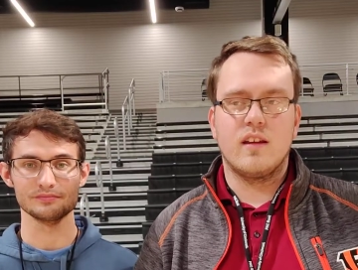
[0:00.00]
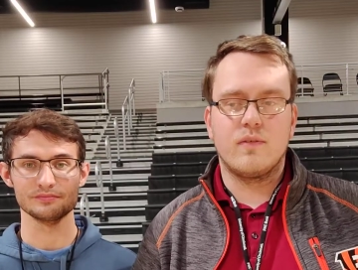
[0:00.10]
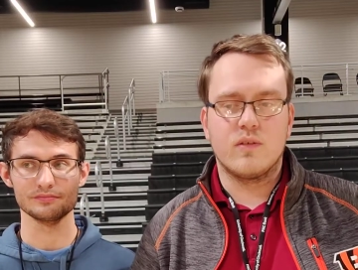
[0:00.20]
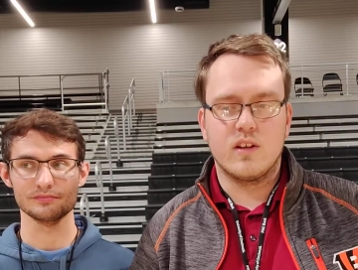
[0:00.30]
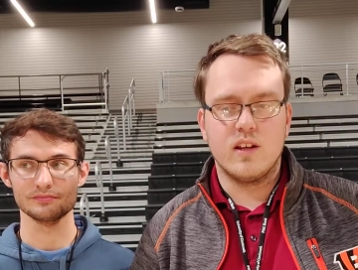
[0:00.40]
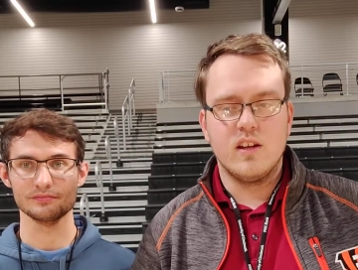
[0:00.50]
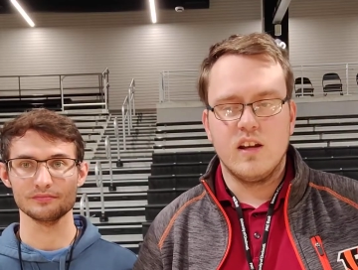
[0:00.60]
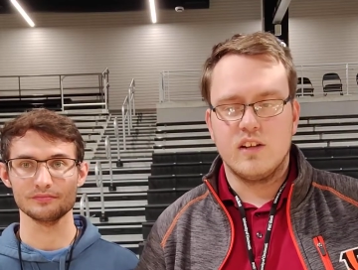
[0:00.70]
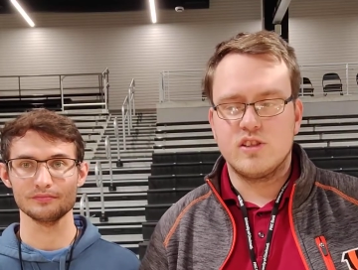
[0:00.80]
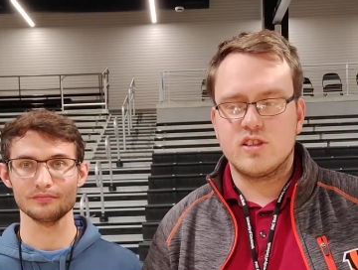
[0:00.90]
Speaker 1: definitely.
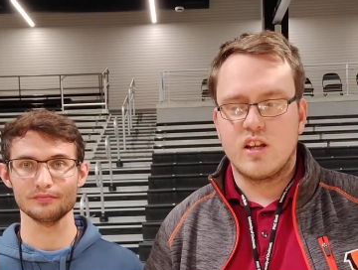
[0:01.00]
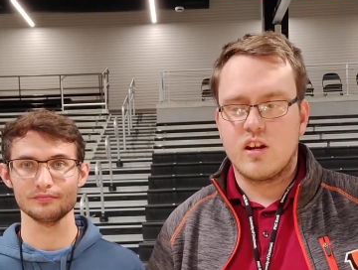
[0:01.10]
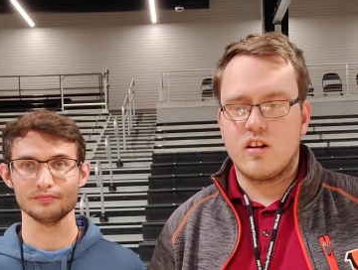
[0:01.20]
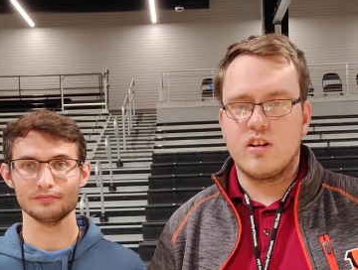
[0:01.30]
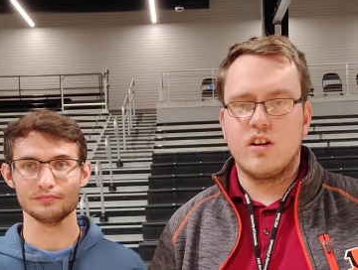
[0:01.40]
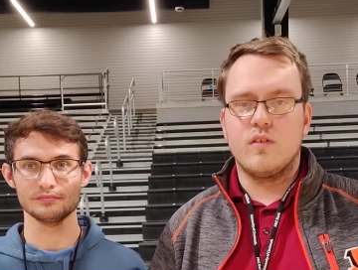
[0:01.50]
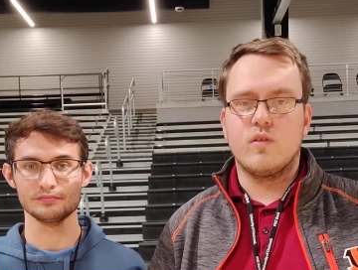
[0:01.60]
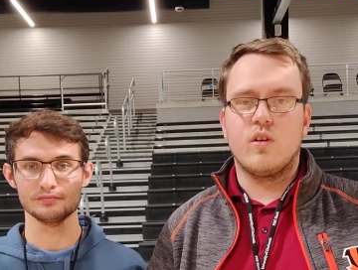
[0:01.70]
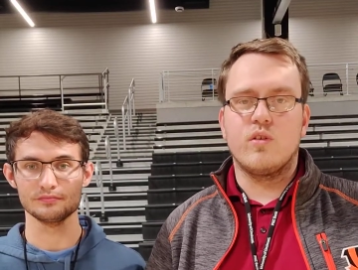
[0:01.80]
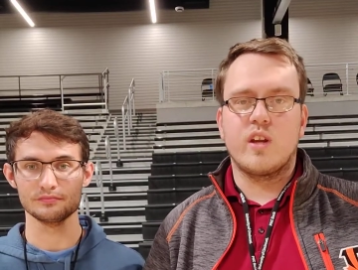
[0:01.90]
And just to hit on the overall